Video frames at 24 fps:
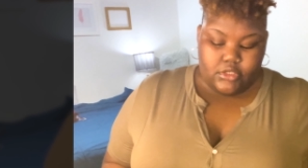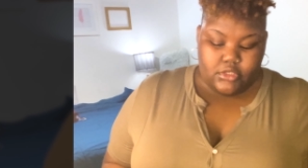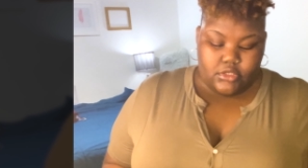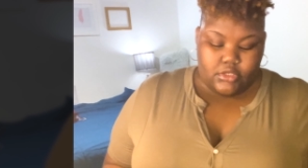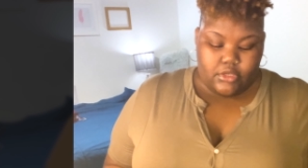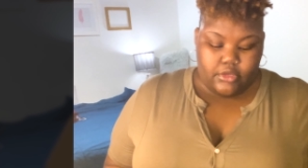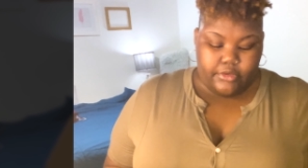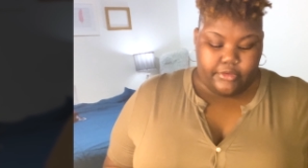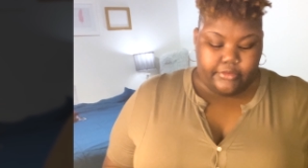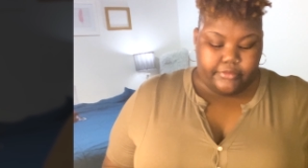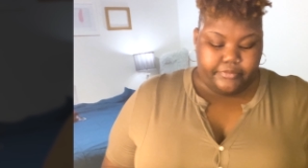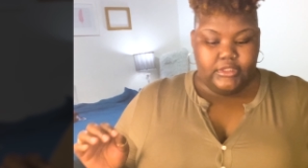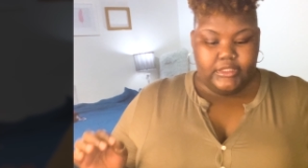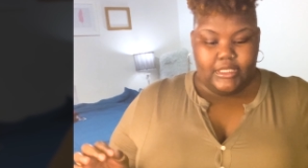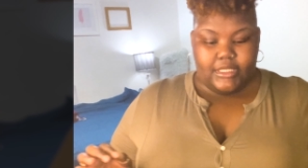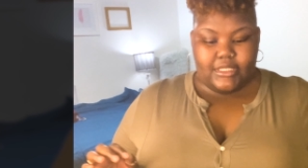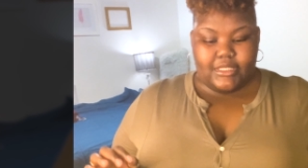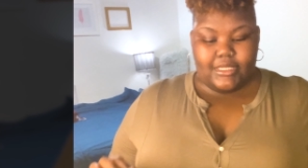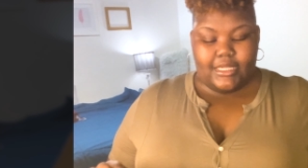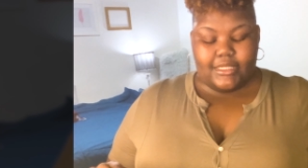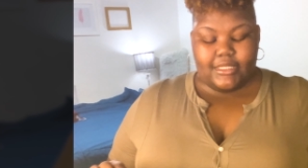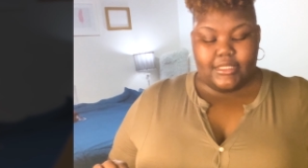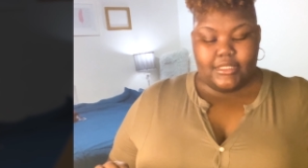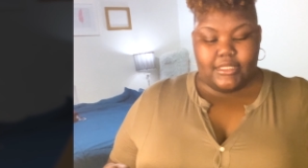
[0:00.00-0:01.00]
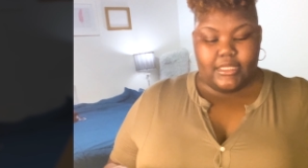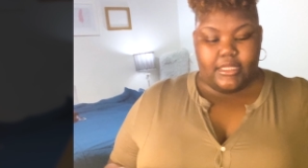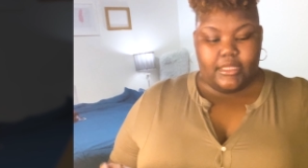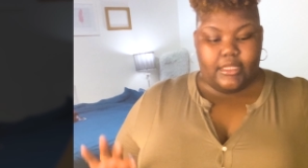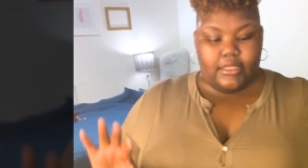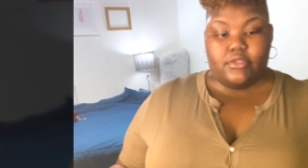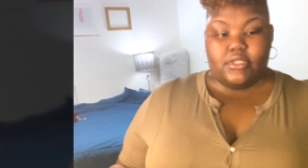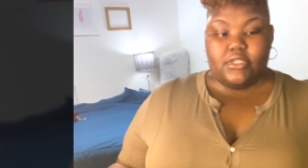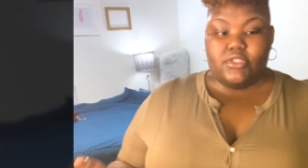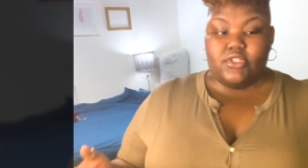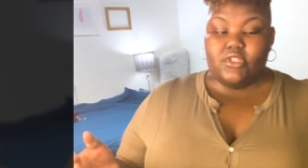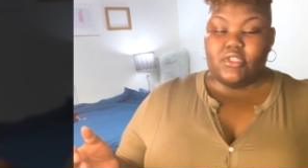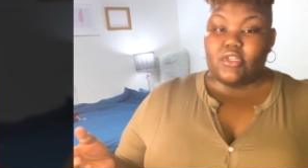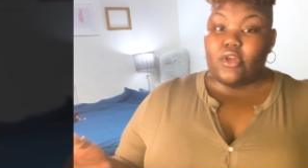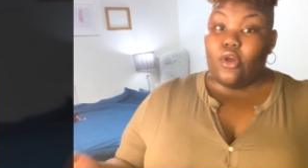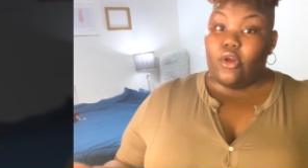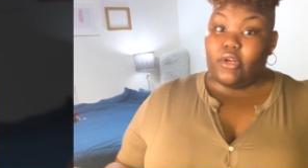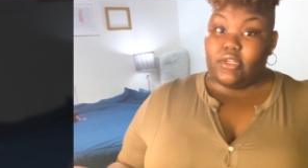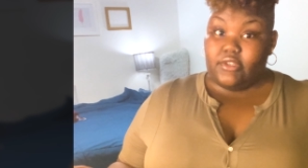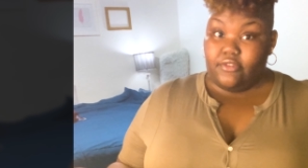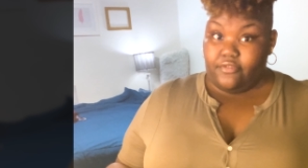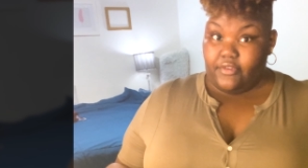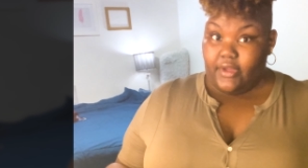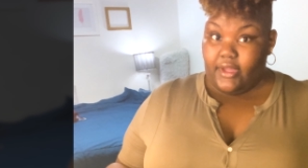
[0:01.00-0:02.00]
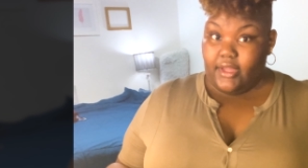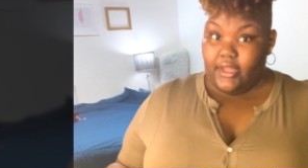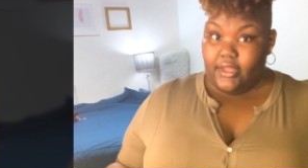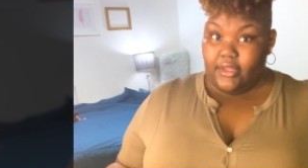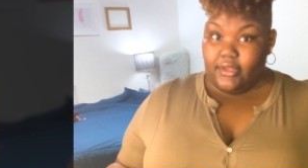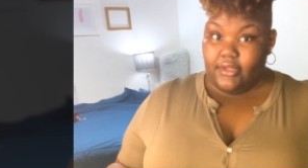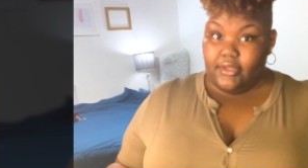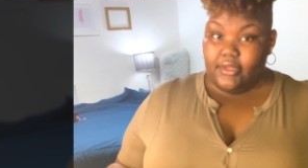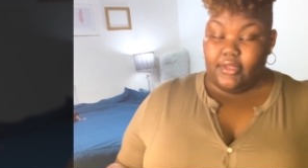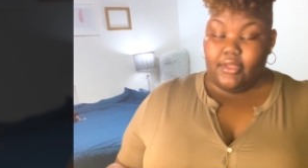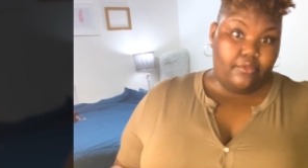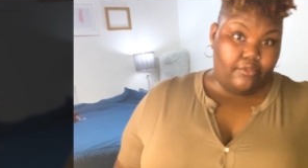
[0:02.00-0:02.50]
So yes, not to say that it's just hard to find.